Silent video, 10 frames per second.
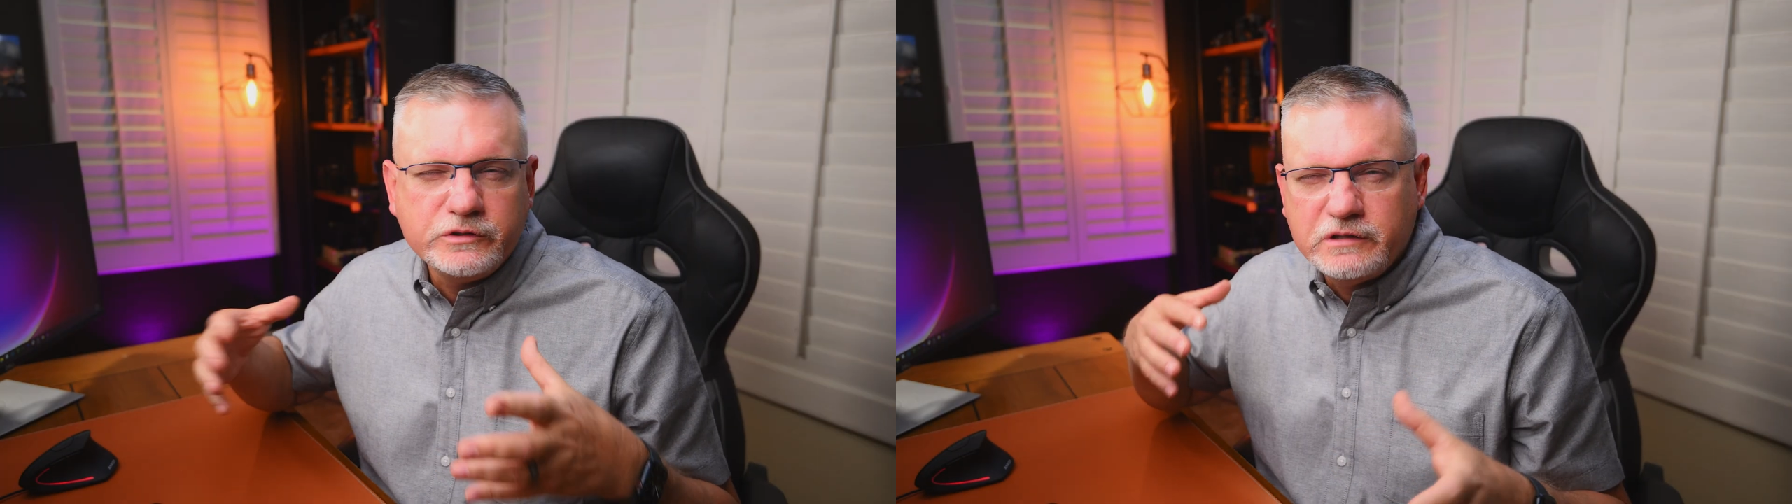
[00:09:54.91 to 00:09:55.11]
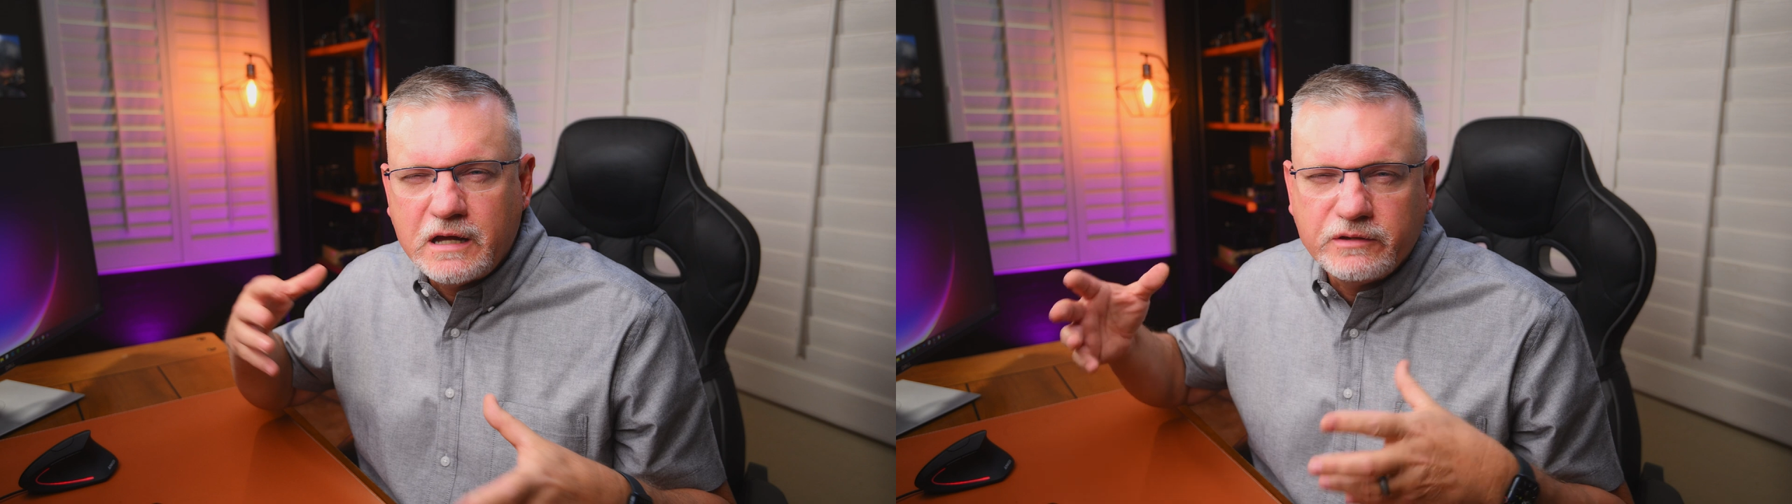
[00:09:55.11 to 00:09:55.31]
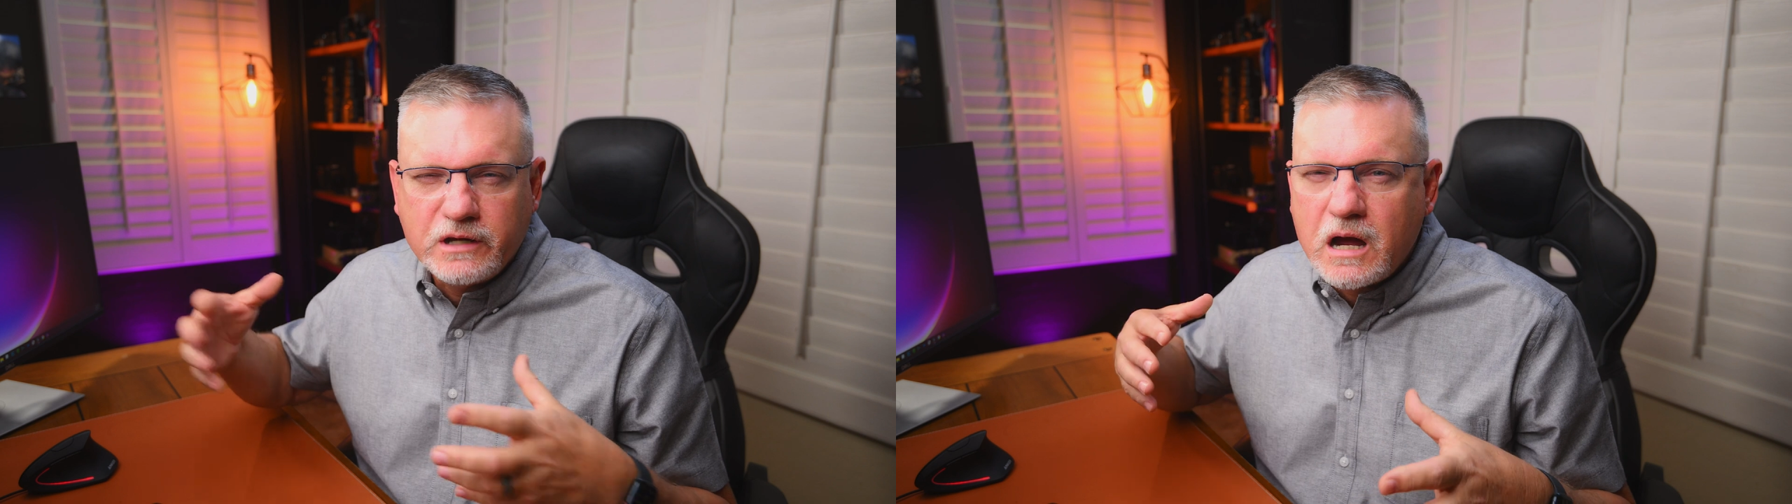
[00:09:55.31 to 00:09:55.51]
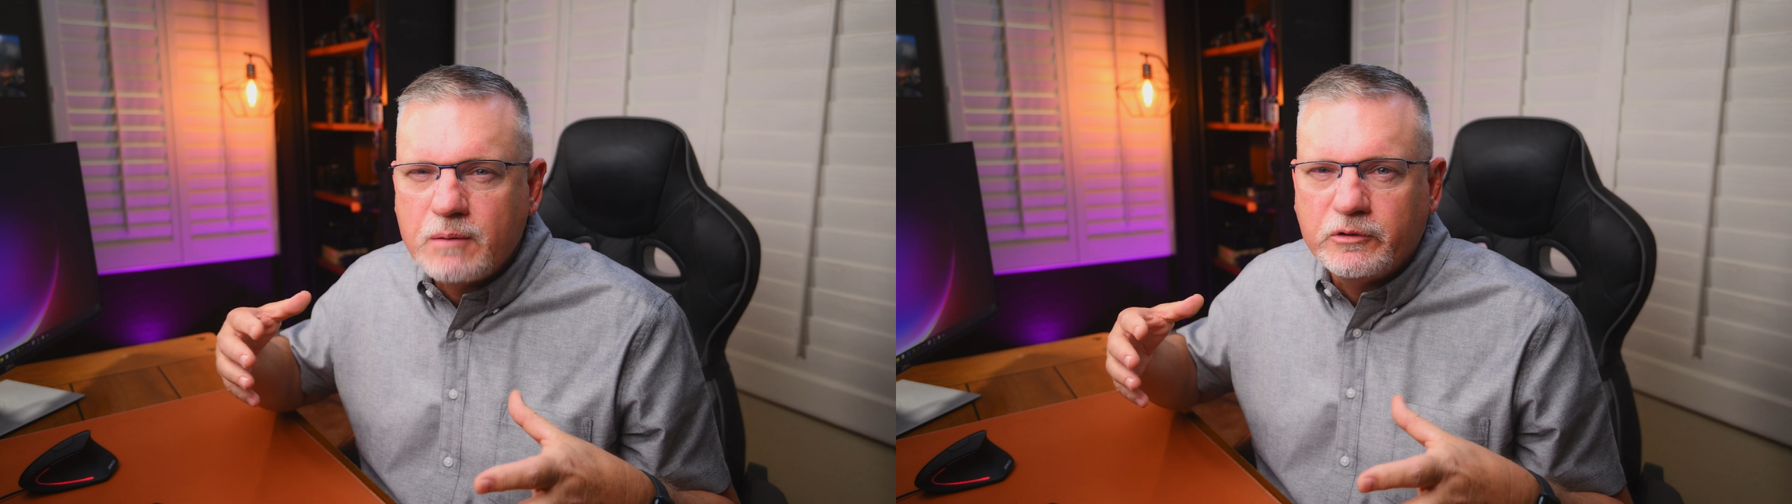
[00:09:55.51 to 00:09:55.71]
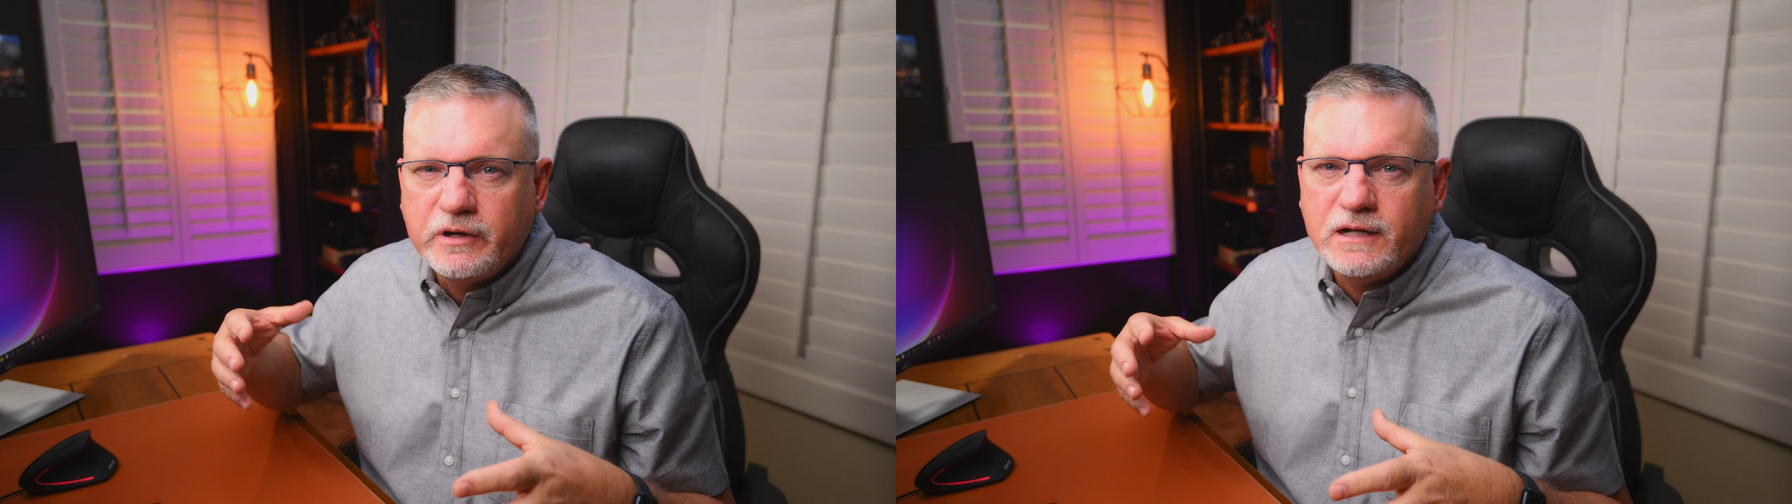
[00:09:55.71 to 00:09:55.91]
we see how they
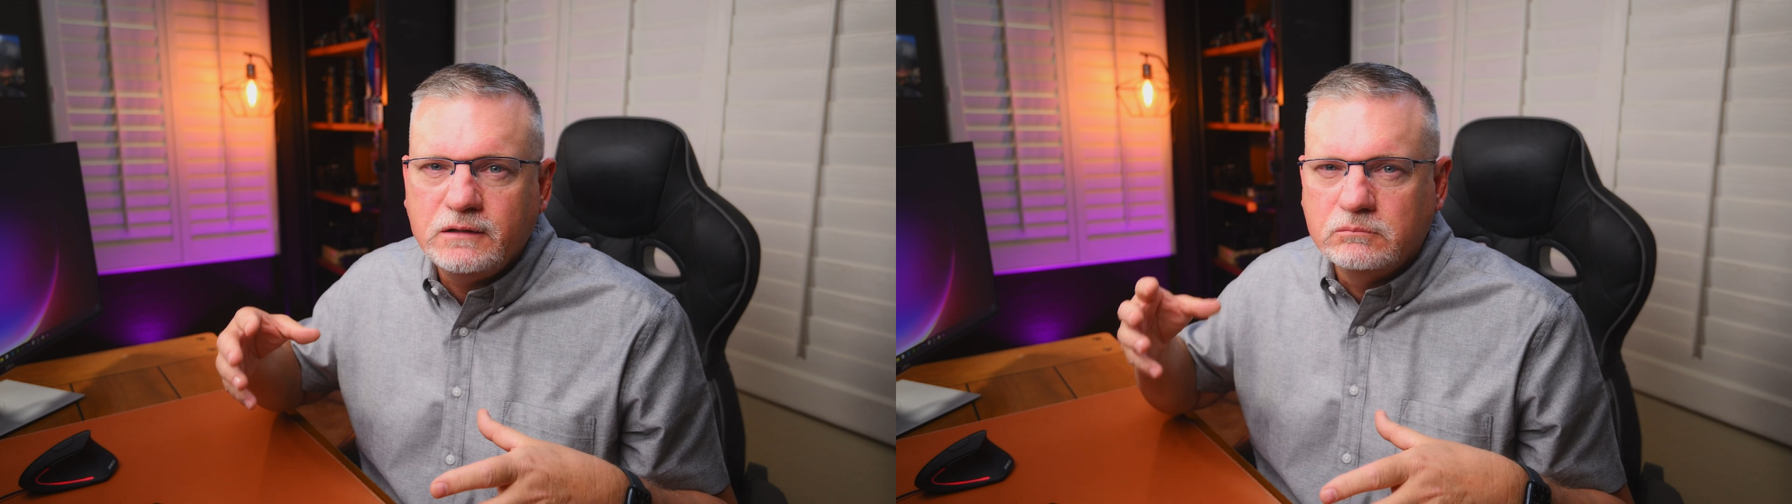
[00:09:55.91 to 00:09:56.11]
operate,